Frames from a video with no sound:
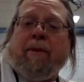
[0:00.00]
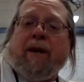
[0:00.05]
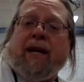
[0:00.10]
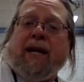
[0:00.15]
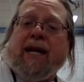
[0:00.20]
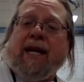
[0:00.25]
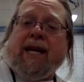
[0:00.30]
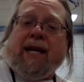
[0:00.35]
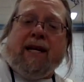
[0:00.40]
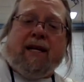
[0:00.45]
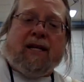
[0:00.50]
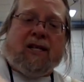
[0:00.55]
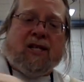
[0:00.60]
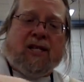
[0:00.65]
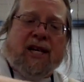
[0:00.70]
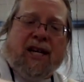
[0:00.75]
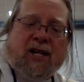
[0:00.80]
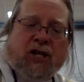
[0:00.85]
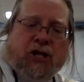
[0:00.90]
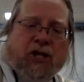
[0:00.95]
any
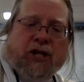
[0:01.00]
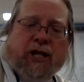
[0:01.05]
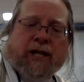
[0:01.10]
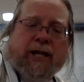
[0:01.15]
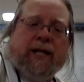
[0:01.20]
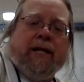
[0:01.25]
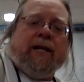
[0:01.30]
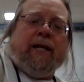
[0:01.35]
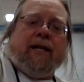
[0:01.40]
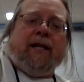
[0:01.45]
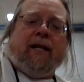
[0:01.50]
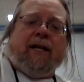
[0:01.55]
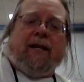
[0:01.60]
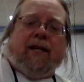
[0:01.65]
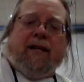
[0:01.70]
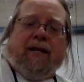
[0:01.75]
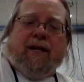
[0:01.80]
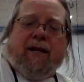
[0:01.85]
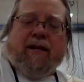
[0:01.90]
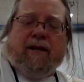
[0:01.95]
section
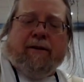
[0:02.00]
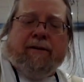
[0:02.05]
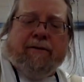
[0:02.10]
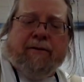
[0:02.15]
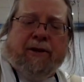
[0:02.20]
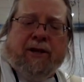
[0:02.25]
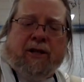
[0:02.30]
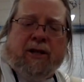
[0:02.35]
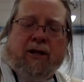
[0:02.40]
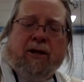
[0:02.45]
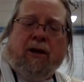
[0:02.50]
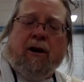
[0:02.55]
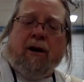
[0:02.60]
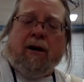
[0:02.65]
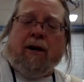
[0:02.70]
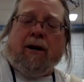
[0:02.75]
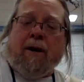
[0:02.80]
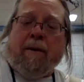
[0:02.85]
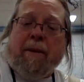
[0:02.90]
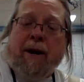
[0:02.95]
of the
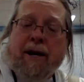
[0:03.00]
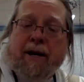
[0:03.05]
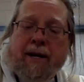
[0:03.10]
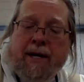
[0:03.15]
tub,